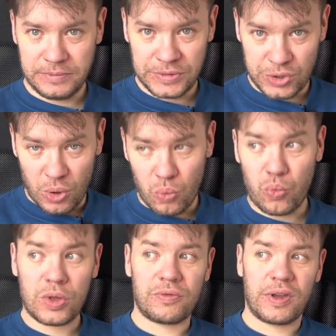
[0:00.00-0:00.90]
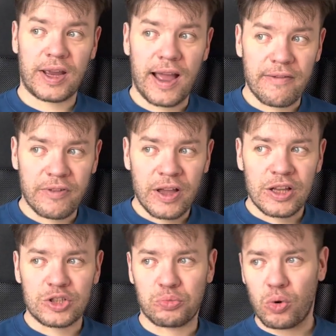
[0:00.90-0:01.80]
So what we have
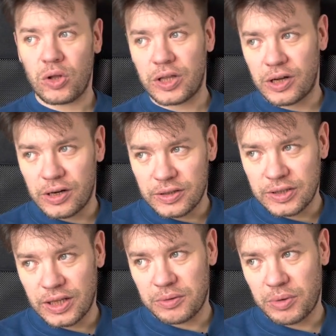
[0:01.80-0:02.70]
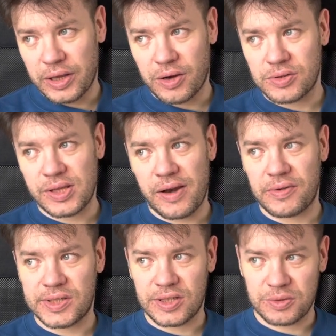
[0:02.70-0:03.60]
smaller than
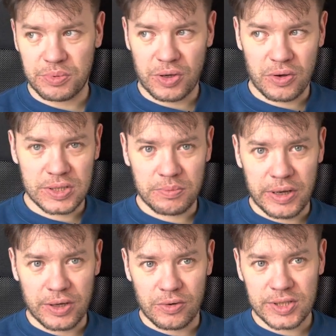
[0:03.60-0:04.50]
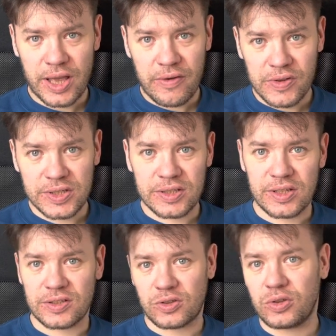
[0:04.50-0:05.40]
microservices, because microservices
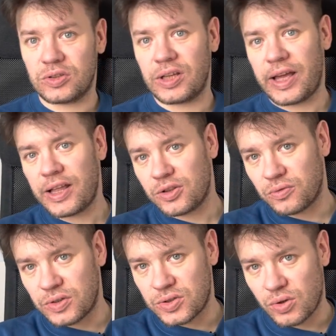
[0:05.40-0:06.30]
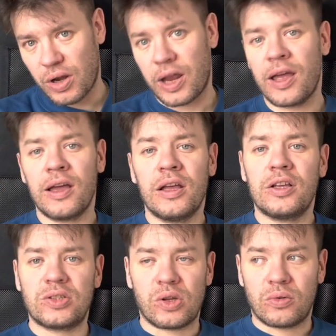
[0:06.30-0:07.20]
is not the end of the story.
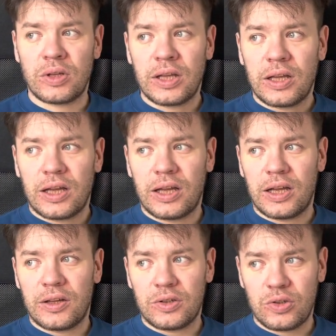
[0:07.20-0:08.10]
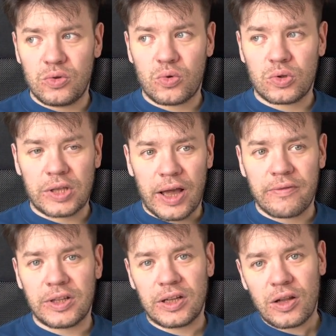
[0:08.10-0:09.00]
So you could
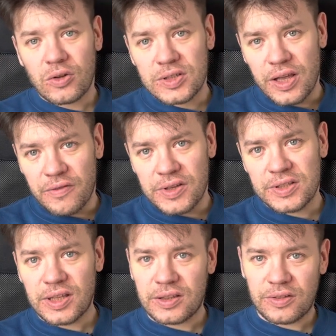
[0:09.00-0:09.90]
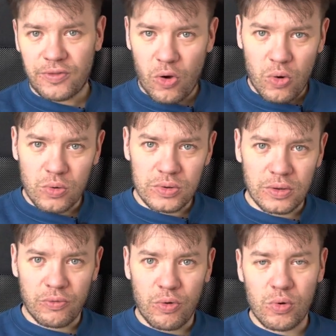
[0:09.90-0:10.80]
have the nano service that
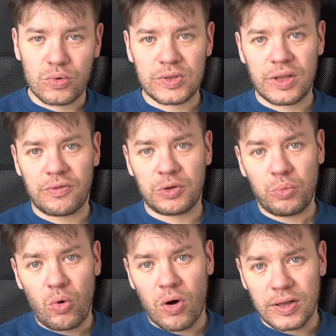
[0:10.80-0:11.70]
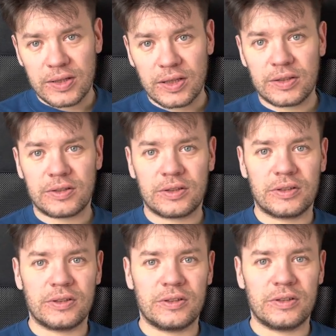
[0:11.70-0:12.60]
focused even more, that
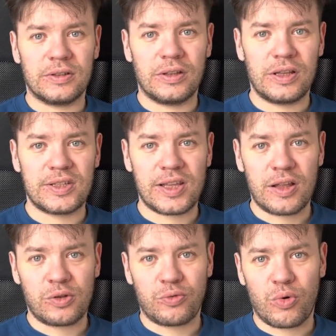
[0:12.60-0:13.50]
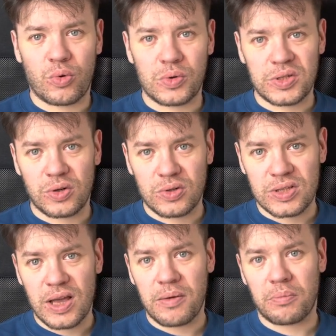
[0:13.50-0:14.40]
instead of focusing on
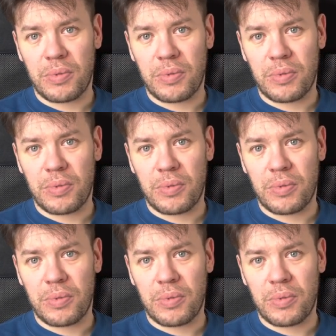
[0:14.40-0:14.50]
some